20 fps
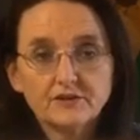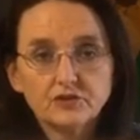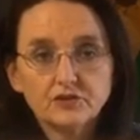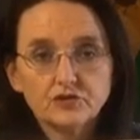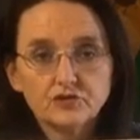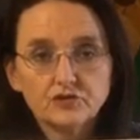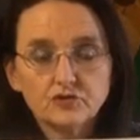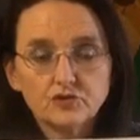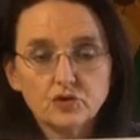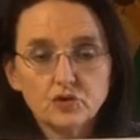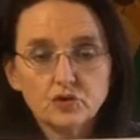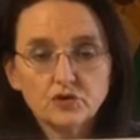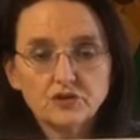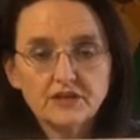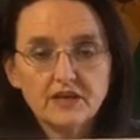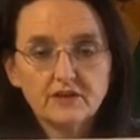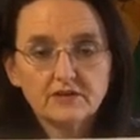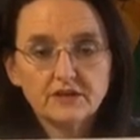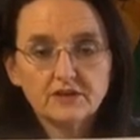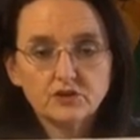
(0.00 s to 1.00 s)
just draw it
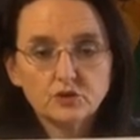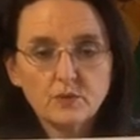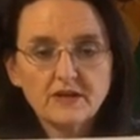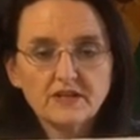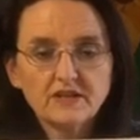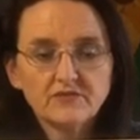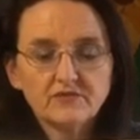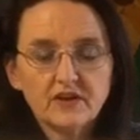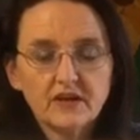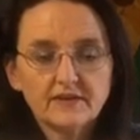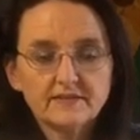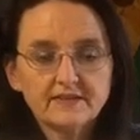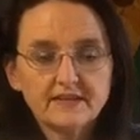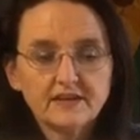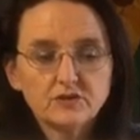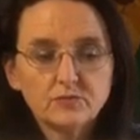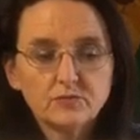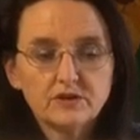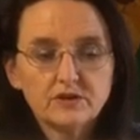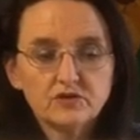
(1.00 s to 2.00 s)
down in 25
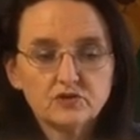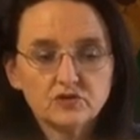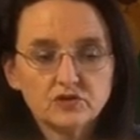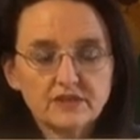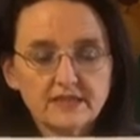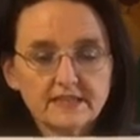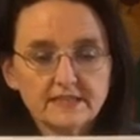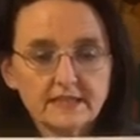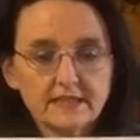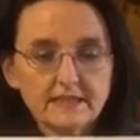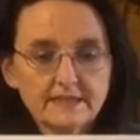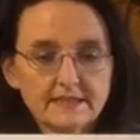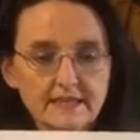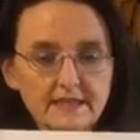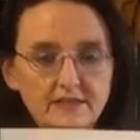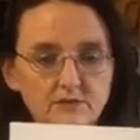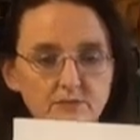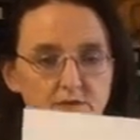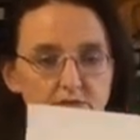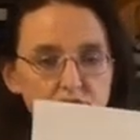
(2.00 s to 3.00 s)
centimetres, 16
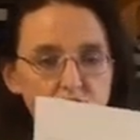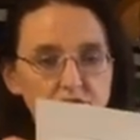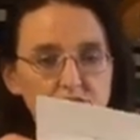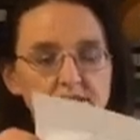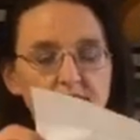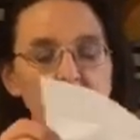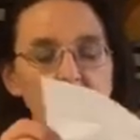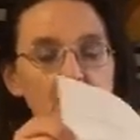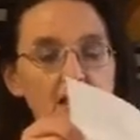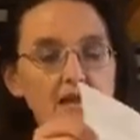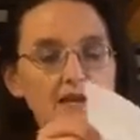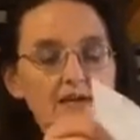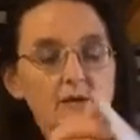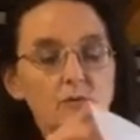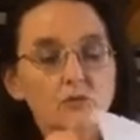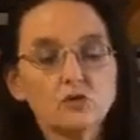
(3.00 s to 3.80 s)
centimetres. Now we're